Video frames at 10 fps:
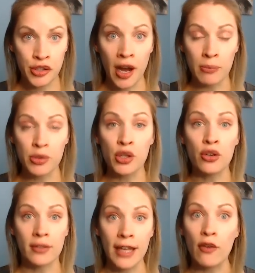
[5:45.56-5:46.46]
um,
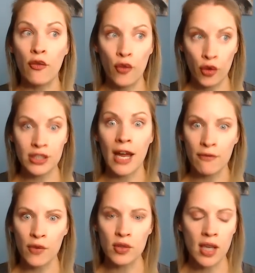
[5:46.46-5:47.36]
tutor like full
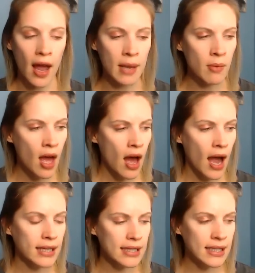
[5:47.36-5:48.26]
time, full time,
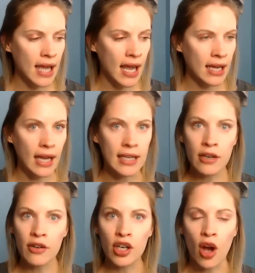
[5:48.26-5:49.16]
I'd say a
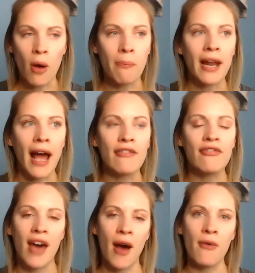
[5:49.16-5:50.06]
year ago, but I
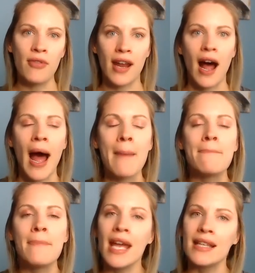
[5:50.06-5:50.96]
found that I
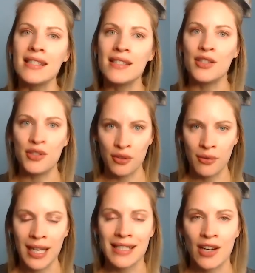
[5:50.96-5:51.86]
missed
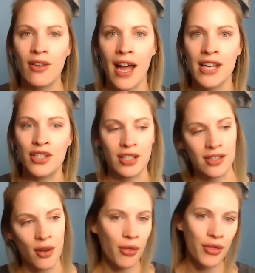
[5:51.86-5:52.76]
doing dental hygiene.
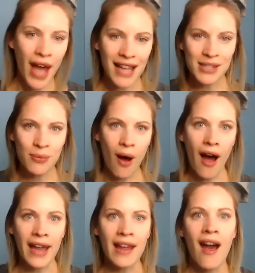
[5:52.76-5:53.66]
So that's
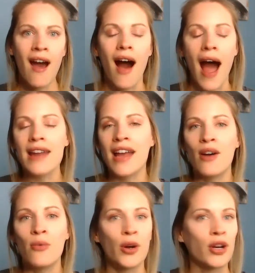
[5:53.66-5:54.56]
why I
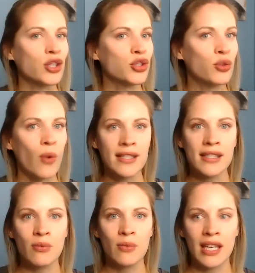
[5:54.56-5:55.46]
now work
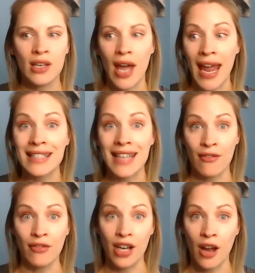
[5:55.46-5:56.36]
twice a week and
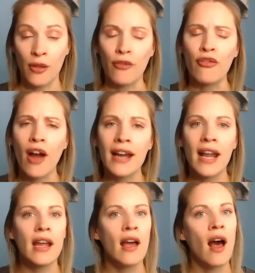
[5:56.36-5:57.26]
every other
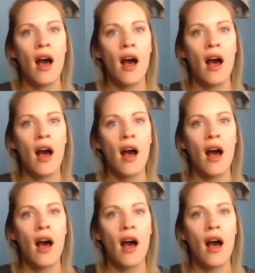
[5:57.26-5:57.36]
Friday